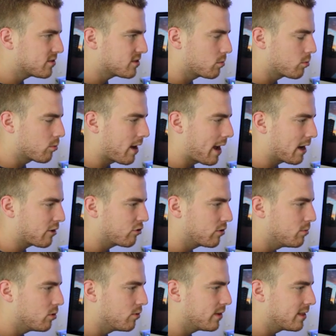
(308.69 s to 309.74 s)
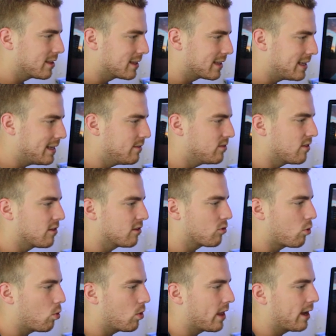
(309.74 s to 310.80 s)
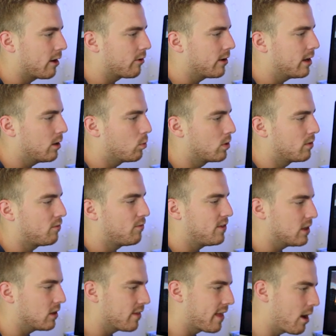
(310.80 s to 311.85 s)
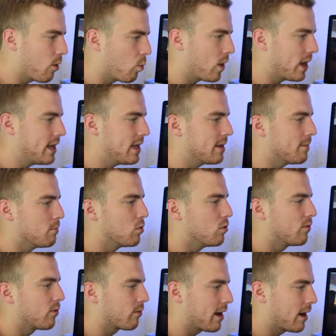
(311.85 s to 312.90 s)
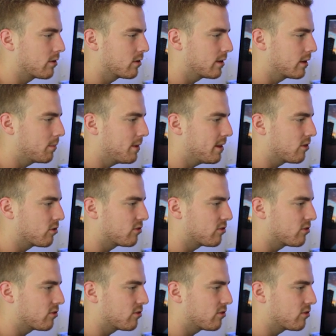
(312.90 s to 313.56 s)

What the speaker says: If someone were actually moving, the leaves in this whole area would feel that weight and move around a little bit.